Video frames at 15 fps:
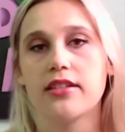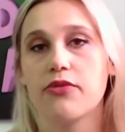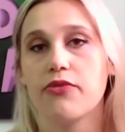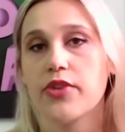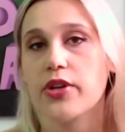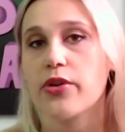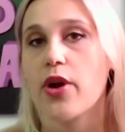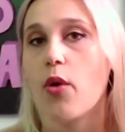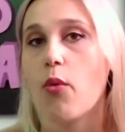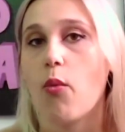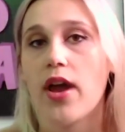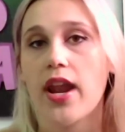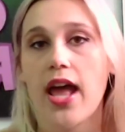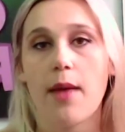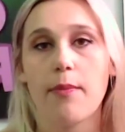to figure out
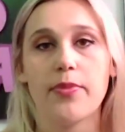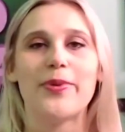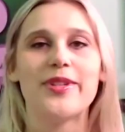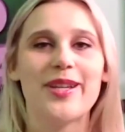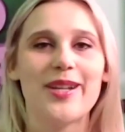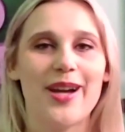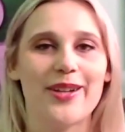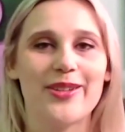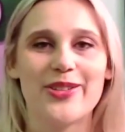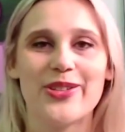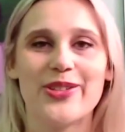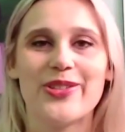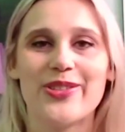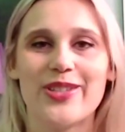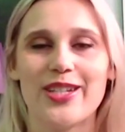what happened to Hunter
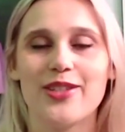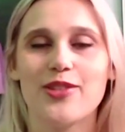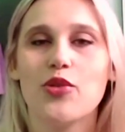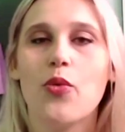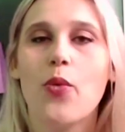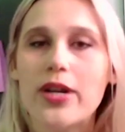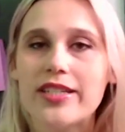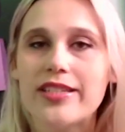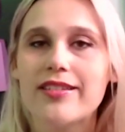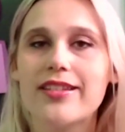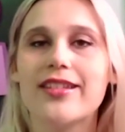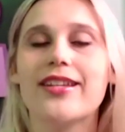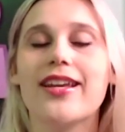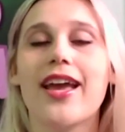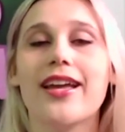
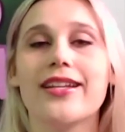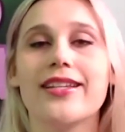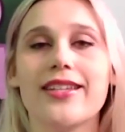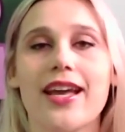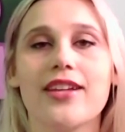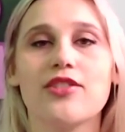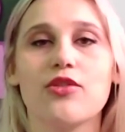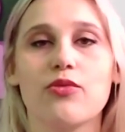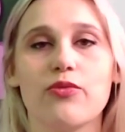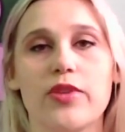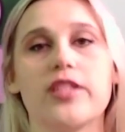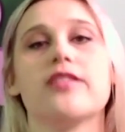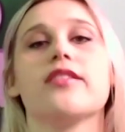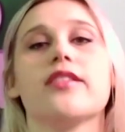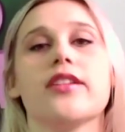C-20. And yes,
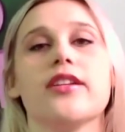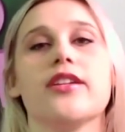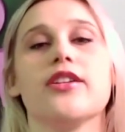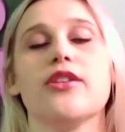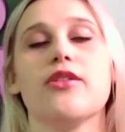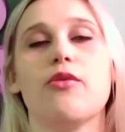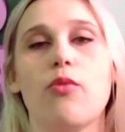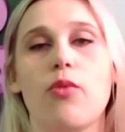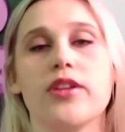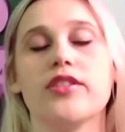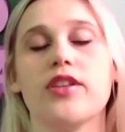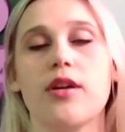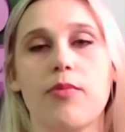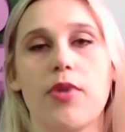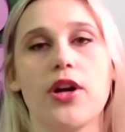Renslayer was
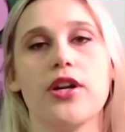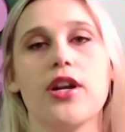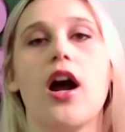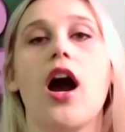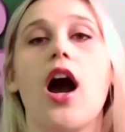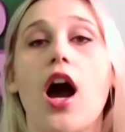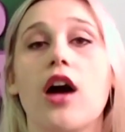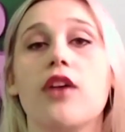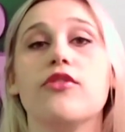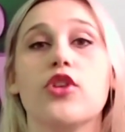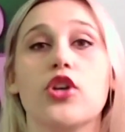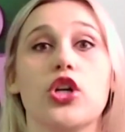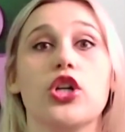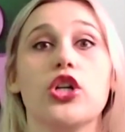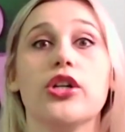a part of
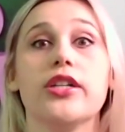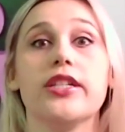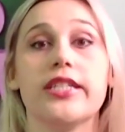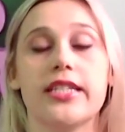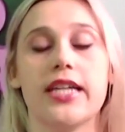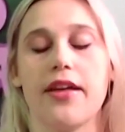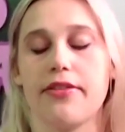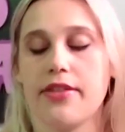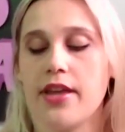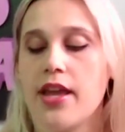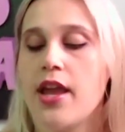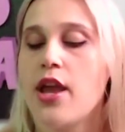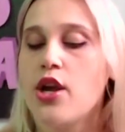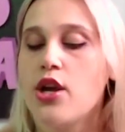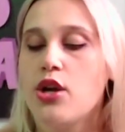her death.
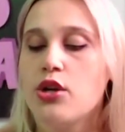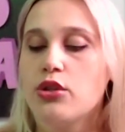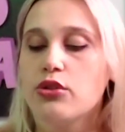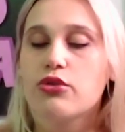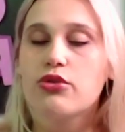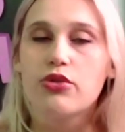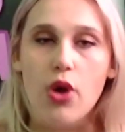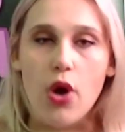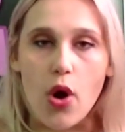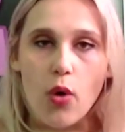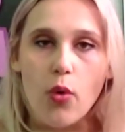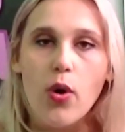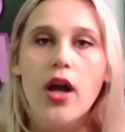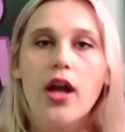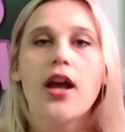
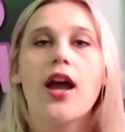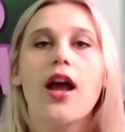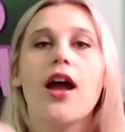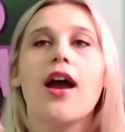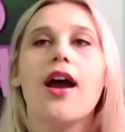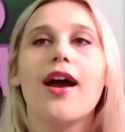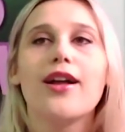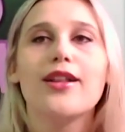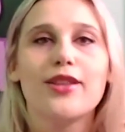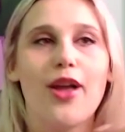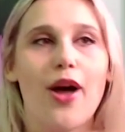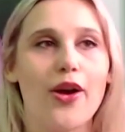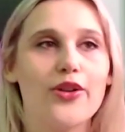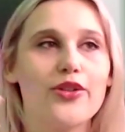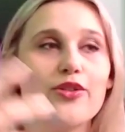So
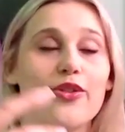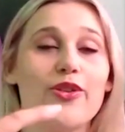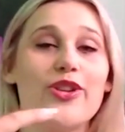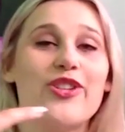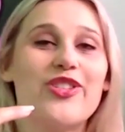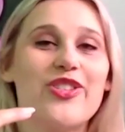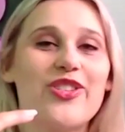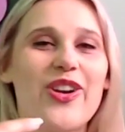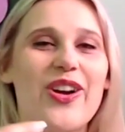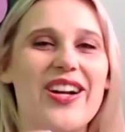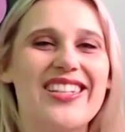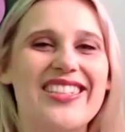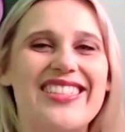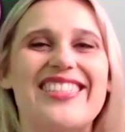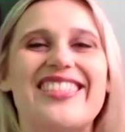long story short,